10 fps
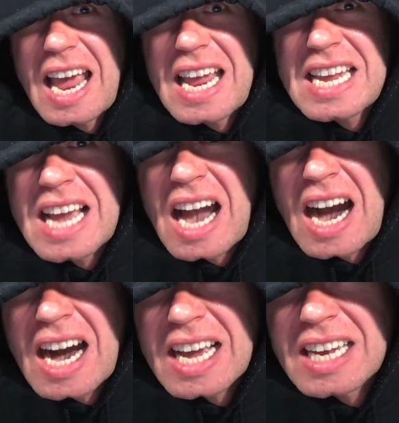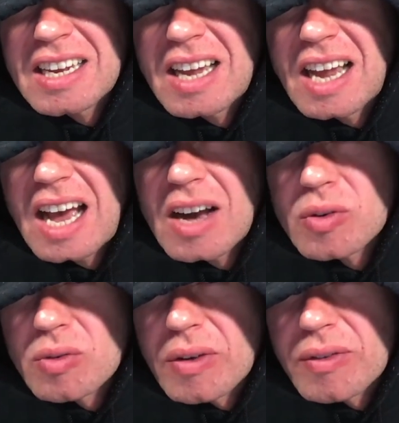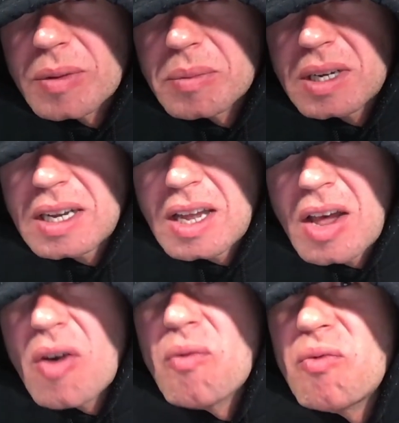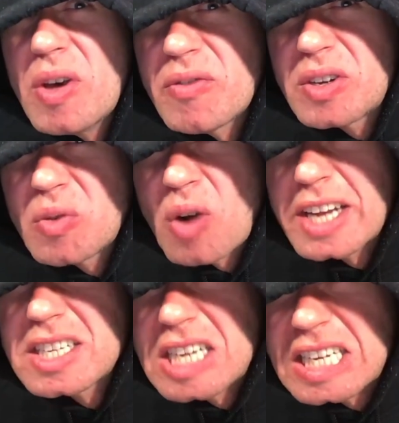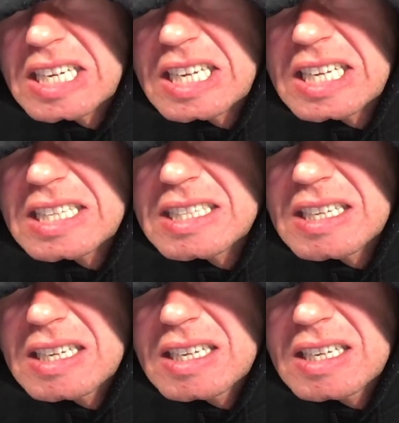AI algorithm with the right techniques.